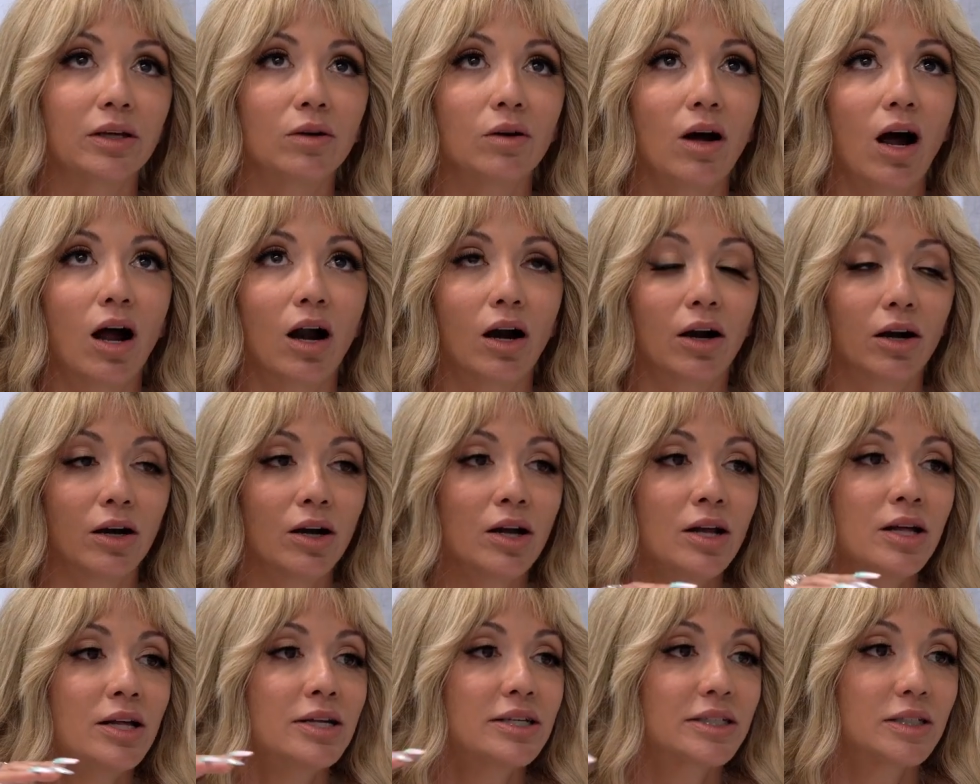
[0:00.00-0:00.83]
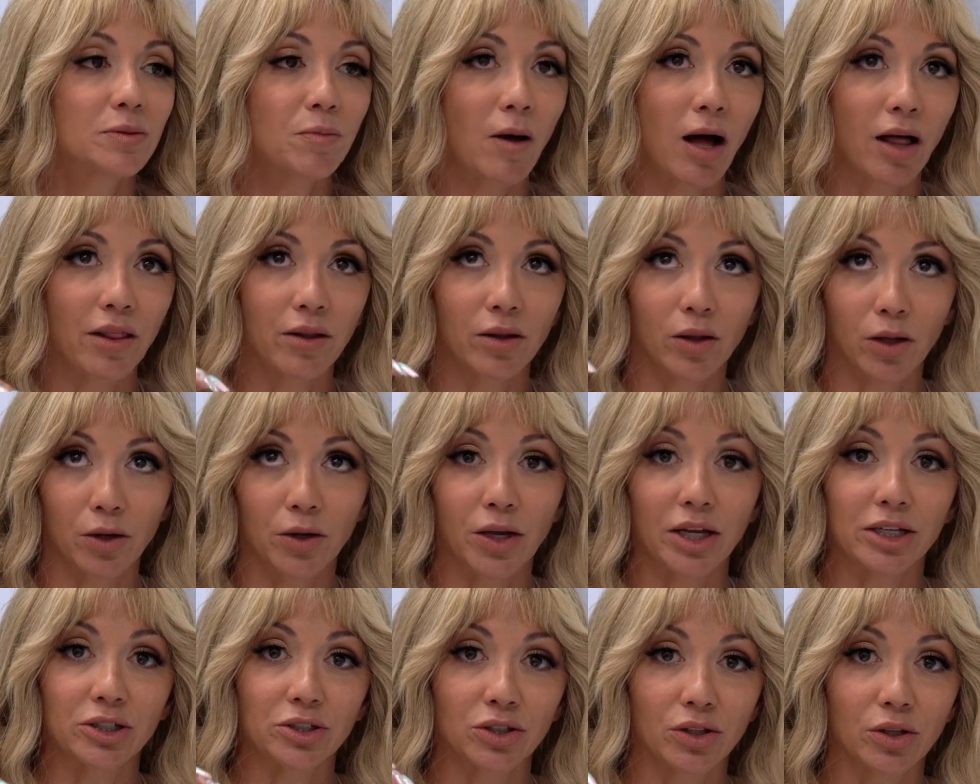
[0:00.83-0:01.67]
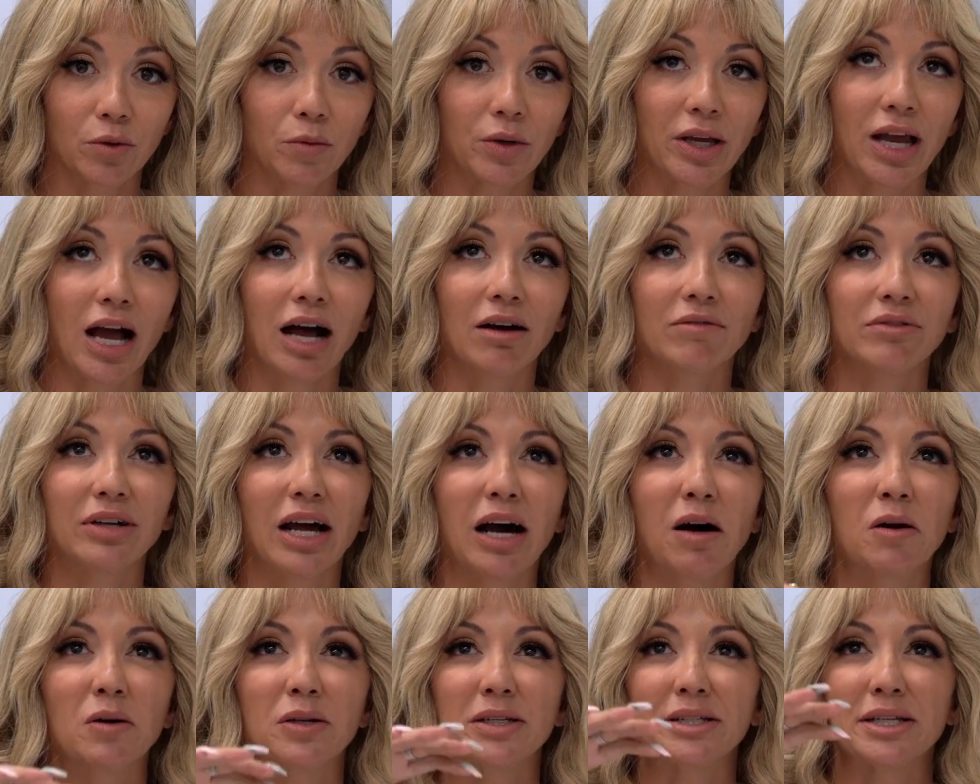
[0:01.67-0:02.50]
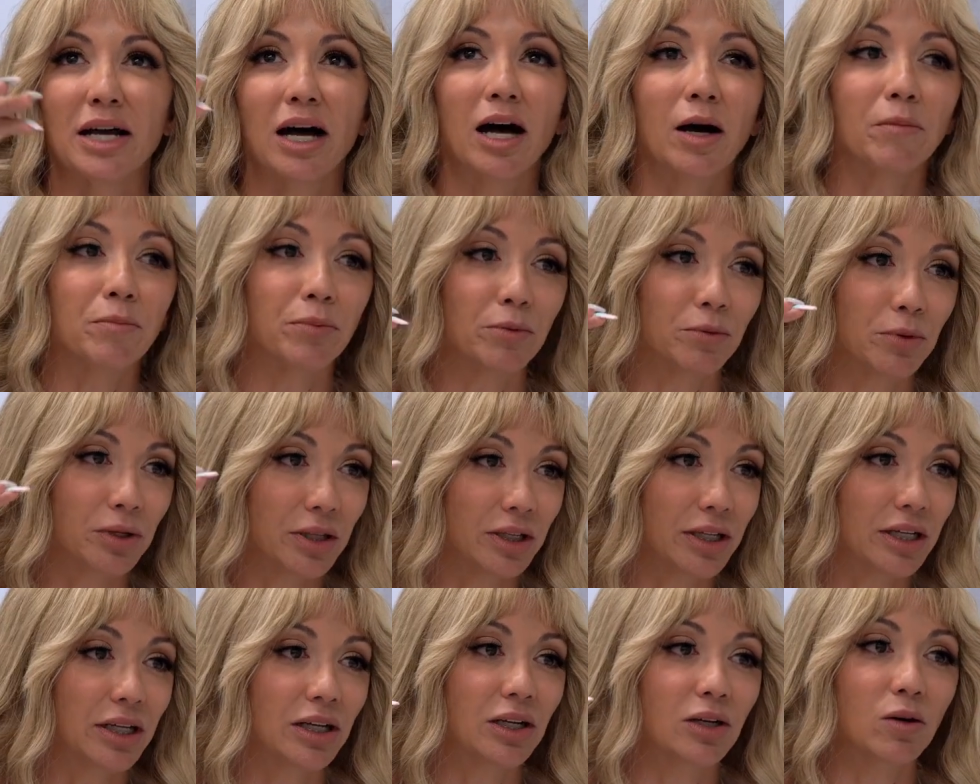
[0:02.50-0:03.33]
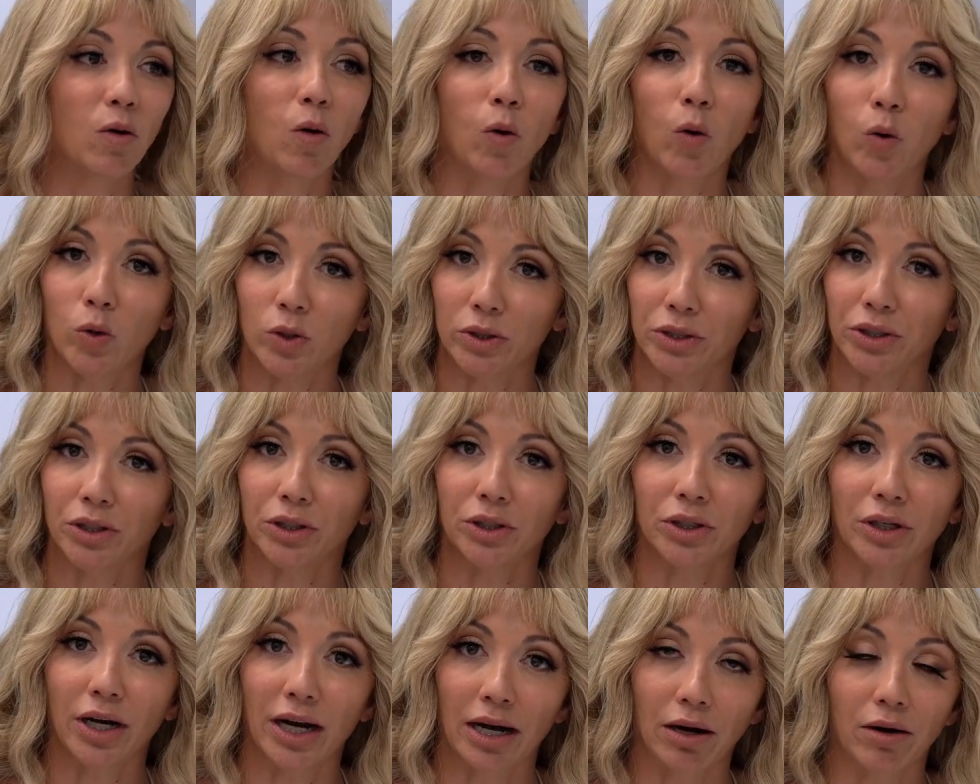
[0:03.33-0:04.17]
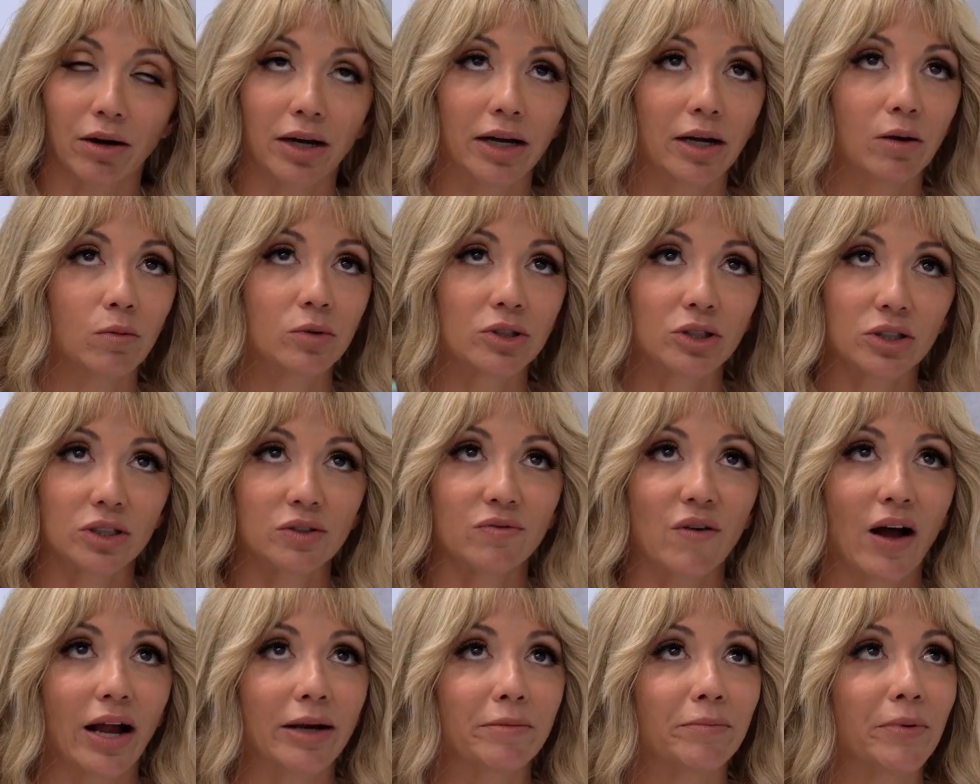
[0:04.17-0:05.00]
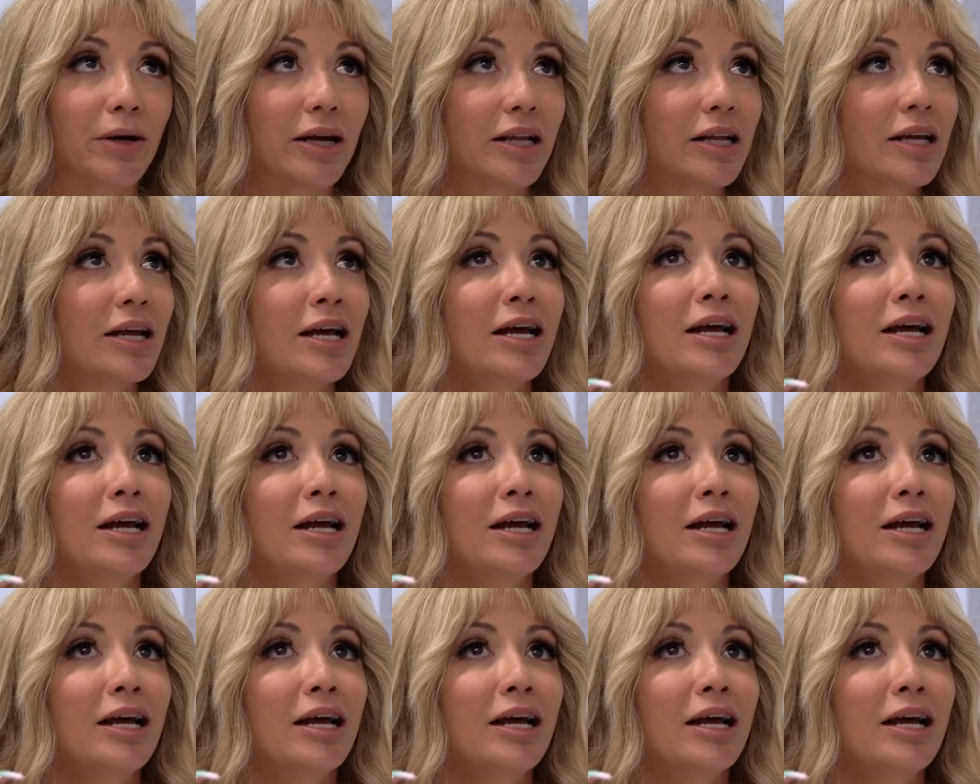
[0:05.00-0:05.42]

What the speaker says: Our spot location that we have now is up really in an older area, which is fine, but,